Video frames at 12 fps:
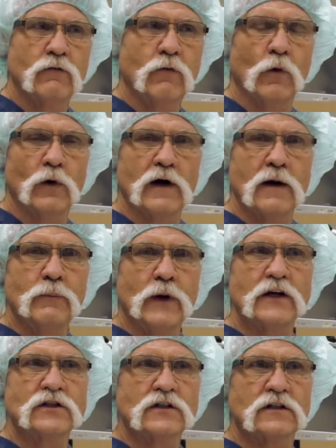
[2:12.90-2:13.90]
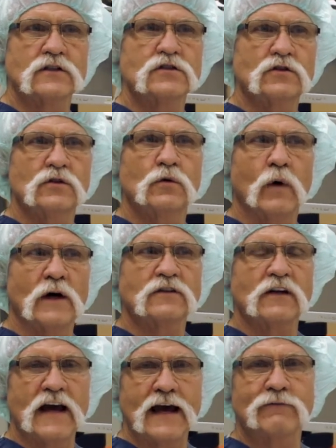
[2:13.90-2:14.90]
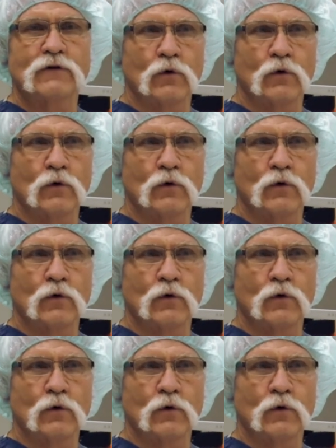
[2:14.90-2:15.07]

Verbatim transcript: for uh, patients who want to have the